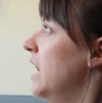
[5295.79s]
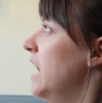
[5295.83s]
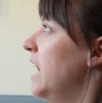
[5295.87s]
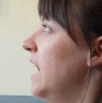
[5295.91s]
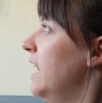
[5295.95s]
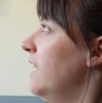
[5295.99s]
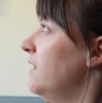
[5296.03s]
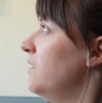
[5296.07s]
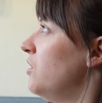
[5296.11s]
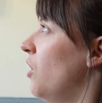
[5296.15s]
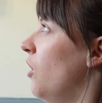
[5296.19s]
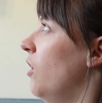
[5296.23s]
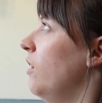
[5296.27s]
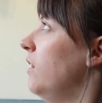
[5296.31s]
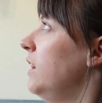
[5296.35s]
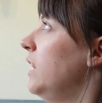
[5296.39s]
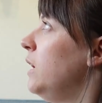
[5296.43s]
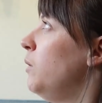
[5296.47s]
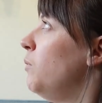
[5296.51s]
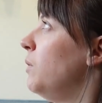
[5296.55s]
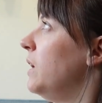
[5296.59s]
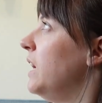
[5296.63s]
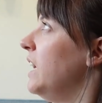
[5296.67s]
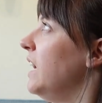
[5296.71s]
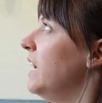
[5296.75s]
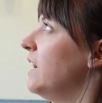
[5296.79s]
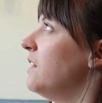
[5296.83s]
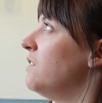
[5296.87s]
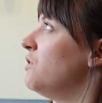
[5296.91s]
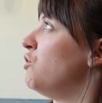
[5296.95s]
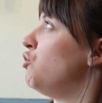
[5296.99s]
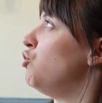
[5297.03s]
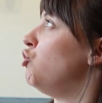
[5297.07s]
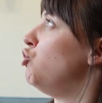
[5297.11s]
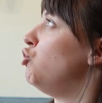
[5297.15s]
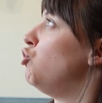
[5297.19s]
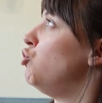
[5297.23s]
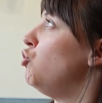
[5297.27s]
It's only when it gets
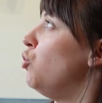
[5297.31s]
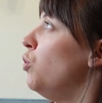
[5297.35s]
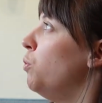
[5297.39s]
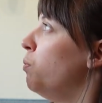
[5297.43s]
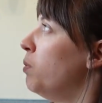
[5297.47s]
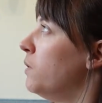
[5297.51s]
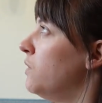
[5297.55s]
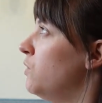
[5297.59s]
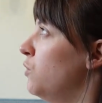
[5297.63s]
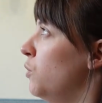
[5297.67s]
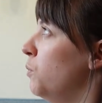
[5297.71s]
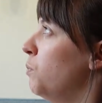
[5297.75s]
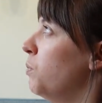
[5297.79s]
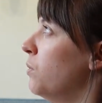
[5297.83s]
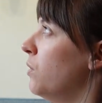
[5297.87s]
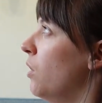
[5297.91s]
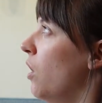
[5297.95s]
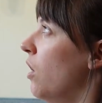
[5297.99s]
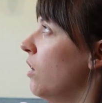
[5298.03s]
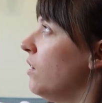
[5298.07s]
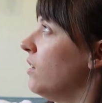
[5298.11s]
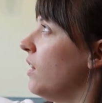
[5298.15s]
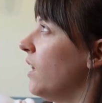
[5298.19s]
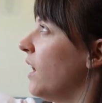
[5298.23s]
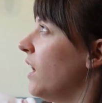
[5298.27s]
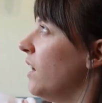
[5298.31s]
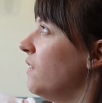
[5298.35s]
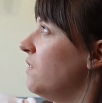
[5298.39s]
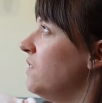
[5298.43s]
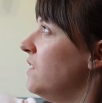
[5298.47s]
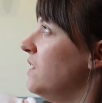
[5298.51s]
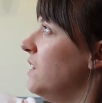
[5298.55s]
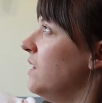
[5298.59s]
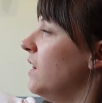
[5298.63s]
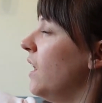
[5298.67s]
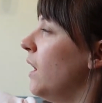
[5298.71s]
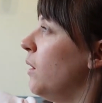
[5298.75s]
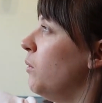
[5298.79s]
super, super long, like I've
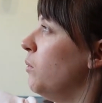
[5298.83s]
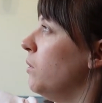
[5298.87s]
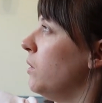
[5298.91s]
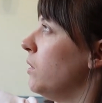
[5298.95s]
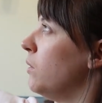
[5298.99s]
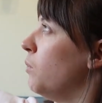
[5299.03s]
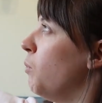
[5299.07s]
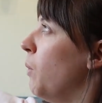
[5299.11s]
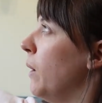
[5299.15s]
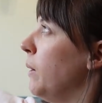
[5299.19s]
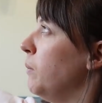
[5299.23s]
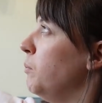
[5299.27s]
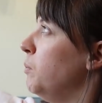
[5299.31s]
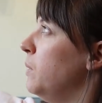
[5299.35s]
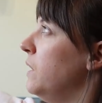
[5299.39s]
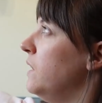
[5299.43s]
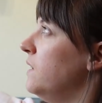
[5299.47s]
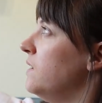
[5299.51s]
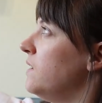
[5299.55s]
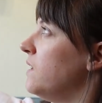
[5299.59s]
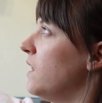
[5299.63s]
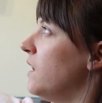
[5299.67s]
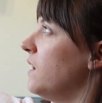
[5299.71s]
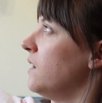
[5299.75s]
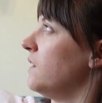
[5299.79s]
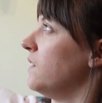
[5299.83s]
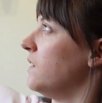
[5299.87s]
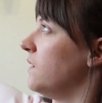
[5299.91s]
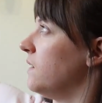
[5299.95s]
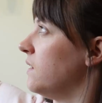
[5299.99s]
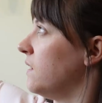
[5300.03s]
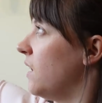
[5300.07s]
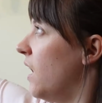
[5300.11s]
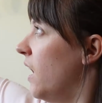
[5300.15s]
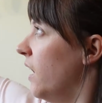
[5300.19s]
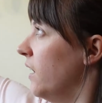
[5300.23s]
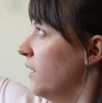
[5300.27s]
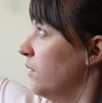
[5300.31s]
seen that with one piece that has
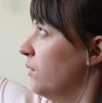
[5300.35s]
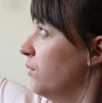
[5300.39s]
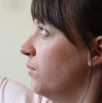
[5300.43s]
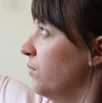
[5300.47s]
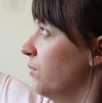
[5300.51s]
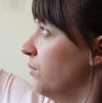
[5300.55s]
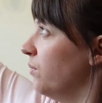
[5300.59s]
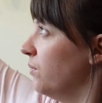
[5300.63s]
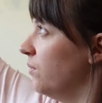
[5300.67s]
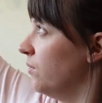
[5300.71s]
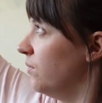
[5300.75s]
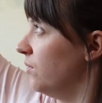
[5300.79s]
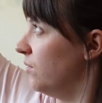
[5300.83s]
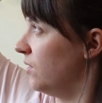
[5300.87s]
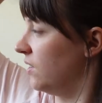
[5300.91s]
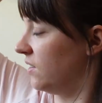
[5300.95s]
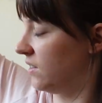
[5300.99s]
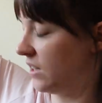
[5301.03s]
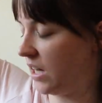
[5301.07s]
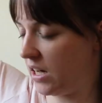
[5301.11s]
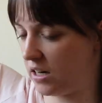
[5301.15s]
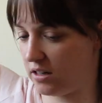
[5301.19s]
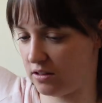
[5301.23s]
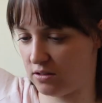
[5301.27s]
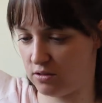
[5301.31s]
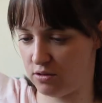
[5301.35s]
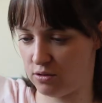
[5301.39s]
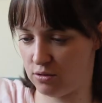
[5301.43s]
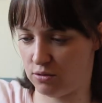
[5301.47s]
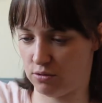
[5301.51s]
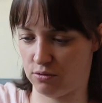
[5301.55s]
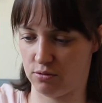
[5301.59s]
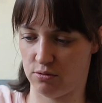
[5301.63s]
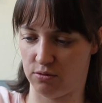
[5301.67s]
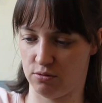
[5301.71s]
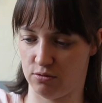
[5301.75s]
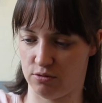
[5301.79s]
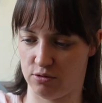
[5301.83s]
kind of decided
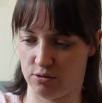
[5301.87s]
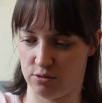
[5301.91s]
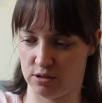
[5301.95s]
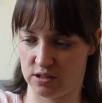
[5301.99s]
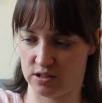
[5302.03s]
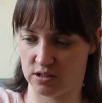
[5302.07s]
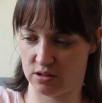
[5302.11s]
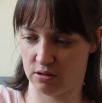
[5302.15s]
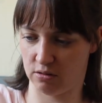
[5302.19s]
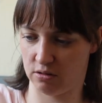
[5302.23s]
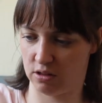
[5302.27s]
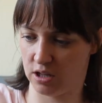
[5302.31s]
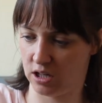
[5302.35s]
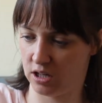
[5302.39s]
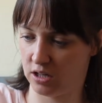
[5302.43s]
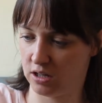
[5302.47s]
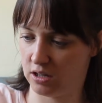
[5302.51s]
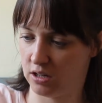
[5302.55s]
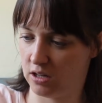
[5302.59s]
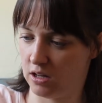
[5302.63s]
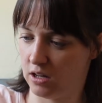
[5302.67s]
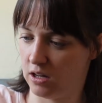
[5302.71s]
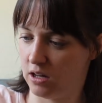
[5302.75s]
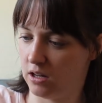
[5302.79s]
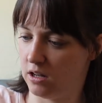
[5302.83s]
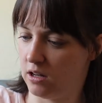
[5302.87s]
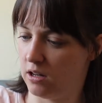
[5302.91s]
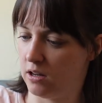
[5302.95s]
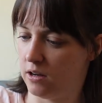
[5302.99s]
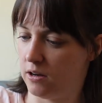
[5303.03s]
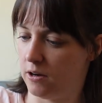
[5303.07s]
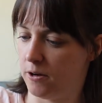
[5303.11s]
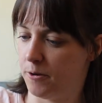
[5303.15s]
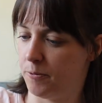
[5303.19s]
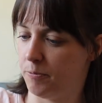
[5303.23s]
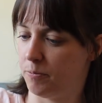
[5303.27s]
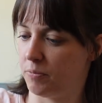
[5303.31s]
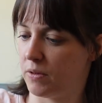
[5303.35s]
to do its own thing.
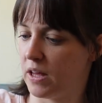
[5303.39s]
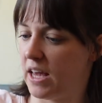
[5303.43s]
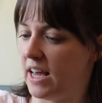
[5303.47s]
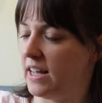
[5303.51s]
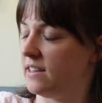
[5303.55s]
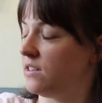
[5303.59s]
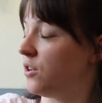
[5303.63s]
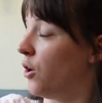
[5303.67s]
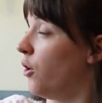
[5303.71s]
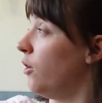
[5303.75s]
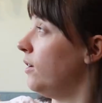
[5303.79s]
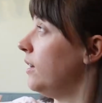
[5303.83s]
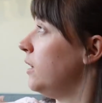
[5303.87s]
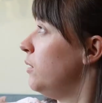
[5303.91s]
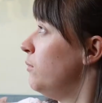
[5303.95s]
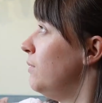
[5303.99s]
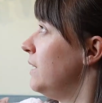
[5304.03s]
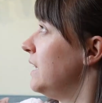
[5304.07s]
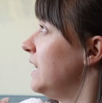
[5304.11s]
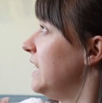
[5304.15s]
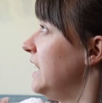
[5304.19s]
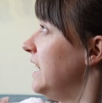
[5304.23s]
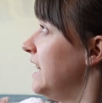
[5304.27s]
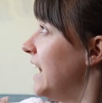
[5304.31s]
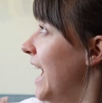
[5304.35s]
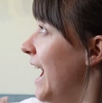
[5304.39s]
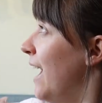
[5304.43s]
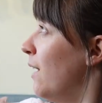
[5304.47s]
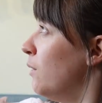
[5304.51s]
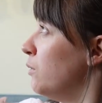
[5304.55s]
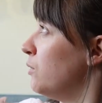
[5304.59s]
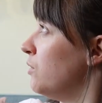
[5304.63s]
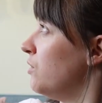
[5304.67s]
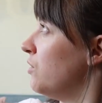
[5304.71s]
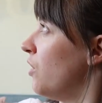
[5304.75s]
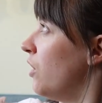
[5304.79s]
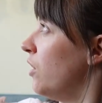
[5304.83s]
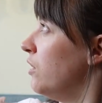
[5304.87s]
It's only really now
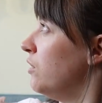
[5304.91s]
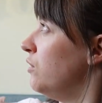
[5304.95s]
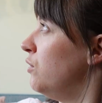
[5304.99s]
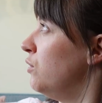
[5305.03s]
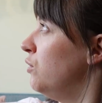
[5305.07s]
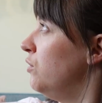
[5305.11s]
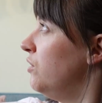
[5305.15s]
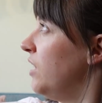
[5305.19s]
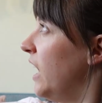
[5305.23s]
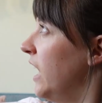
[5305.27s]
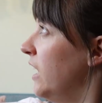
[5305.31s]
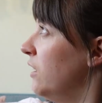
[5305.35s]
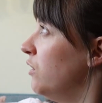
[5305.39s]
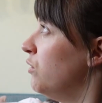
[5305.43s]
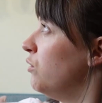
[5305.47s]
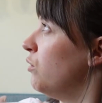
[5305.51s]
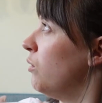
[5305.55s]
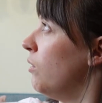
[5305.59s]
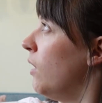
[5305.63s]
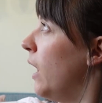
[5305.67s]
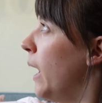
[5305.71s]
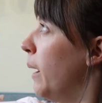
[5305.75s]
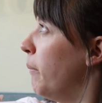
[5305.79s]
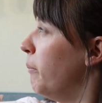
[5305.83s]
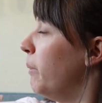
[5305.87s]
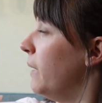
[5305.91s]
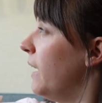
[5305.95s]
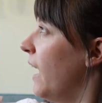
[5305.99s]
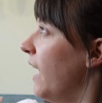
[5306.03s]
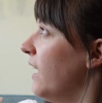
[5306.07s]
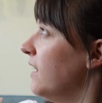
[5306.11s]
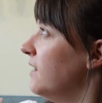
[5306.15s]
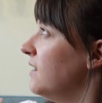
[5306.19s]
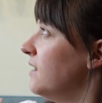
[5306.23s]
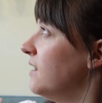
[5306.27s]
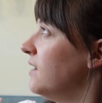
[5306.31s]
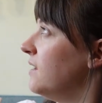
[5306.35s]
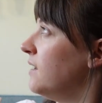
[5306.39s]
started to tendril up
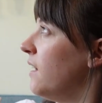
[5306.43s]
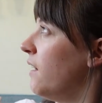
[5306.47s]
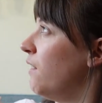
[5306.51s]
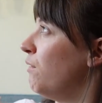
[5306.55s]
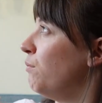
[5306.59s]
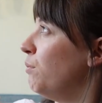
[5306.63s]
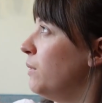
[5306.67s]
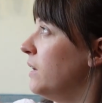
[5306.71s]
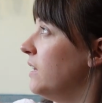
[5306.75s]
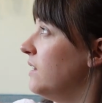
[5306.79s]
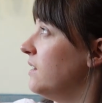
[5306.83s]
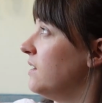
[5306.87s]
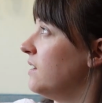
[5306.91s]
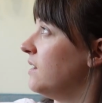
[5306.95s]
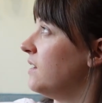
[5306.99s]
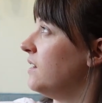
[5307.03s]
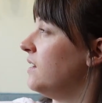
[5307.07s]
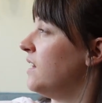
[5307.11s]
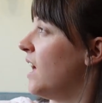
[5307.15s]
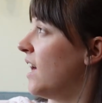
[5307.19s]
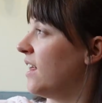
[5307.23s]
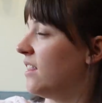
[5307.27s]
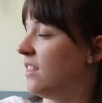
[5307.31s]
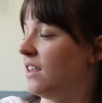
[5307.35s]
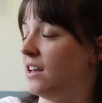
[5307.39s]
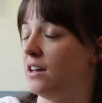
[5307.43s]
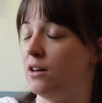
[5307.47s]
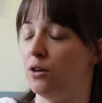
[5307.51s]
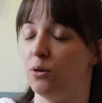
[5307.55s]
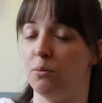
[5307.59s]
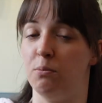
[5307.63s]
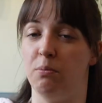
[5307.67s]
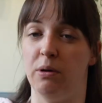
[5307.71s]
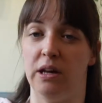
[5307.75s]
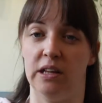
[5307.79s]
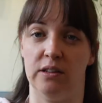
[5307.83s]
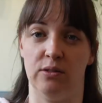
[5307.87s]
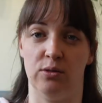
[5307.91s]
against itself, but it's nothing
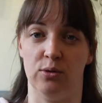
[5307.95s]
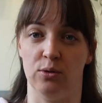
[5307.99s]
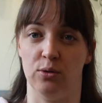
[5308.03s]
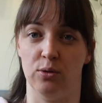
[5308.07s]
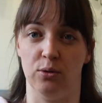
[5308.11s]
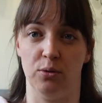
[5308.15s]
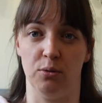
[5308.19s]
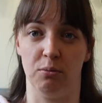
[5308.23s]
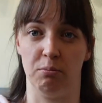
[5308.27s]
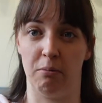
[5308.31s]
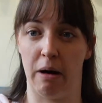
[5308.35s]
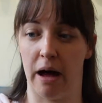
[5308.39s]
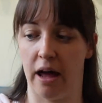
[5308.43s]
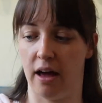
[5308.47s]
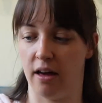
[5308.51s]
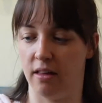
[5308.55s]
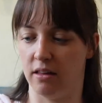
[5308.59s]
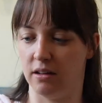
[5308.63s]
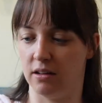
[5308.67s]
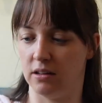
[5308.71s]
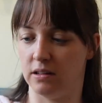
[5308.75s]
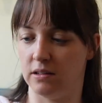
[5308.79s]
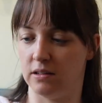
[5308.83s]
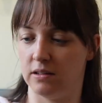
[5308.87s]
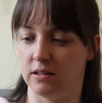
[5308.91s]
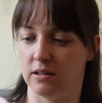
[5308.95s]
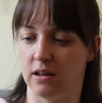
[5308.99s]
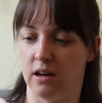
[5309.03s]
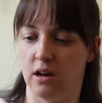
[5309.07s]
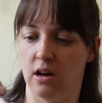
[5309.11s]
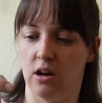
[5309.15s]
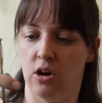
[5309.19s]
compared to my others.